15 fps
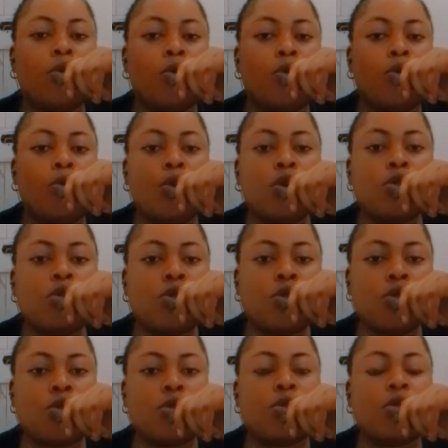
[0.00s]
wants
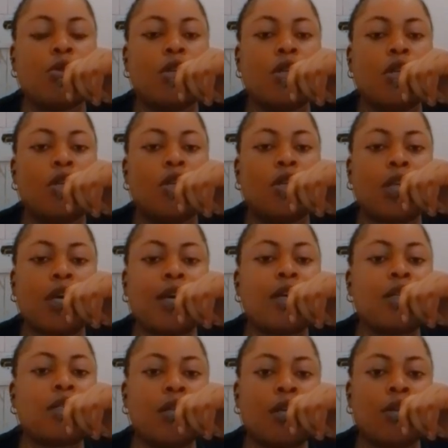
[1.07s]
to
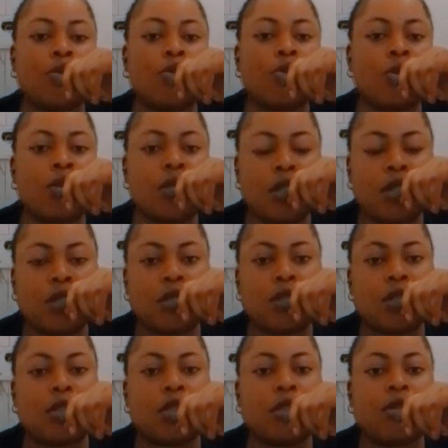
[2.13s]
target an
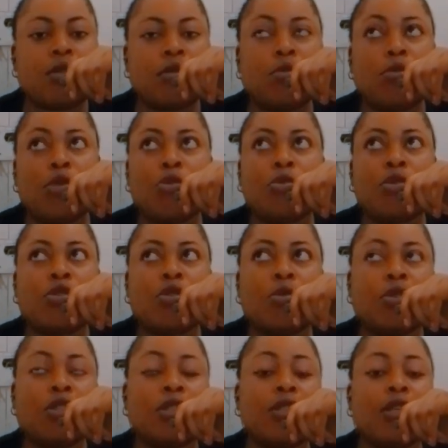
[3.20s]
audience, maybe
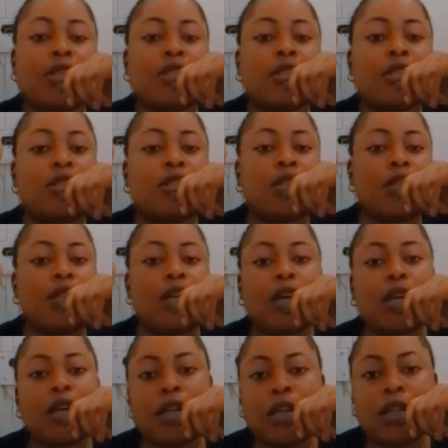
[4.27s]
somebody that sells a
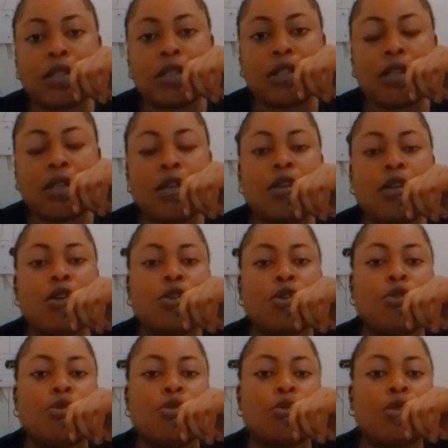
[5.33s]
necklace,
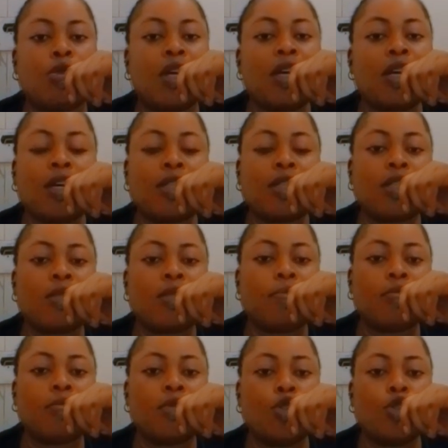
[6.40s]
you target
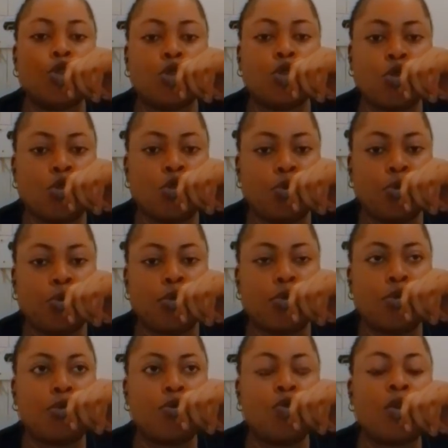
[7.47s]
YouTube,
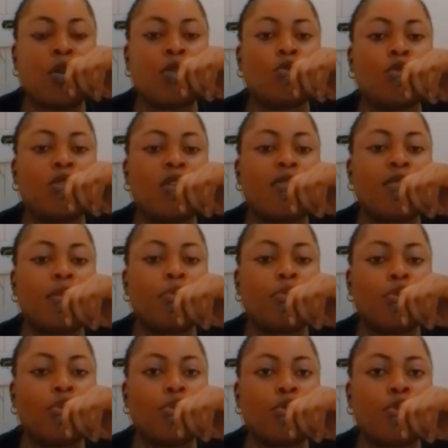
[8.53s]
whichever
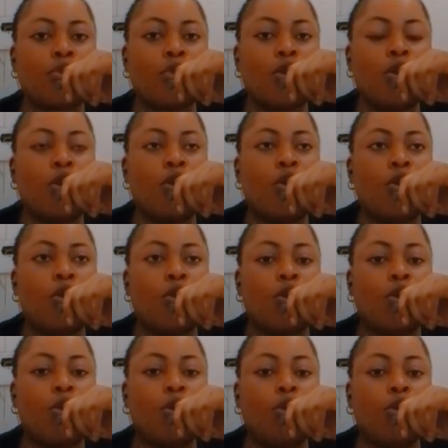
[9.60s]
post or